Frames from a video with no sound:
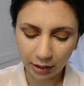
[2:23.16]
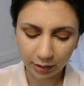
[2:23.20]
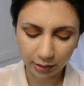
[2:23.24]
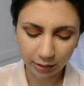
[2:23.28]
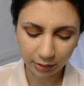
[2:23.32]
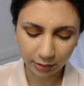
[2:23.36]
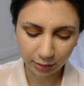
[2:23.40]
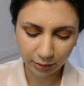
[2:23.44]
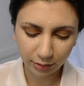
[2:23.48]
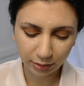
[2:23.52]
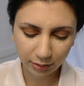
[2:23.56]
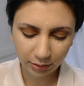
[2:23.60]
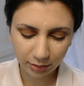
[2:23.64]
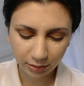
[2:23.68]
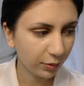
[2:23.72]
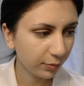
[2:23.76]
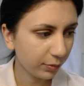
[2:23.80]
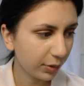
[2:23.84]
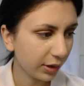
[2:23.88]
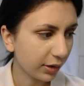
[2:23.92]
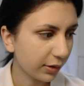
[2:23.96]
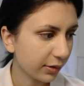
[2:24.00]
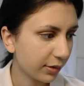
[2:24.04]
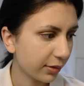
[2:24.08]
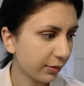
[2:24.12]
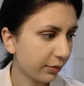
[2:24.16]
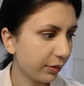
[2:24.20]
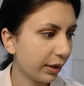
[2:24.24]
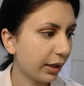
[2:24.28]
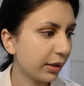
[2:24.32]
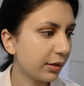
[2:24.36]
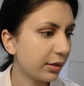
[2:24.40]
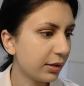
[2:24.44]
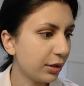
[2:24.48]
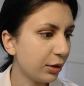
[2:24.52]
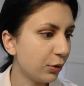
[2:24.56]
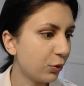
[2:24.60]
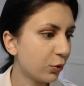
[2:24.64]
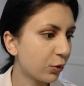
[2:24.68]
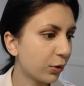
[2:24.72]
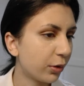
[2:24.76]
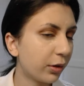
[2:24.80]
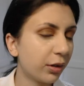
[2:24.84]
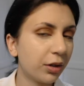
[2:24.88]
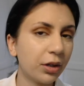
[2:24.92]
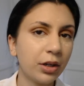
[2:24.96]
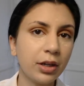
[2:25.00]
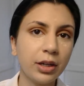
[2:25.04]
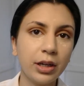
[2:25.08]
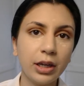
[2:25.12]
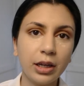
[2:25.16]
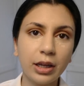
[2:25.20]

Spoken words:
get in because of that teacher,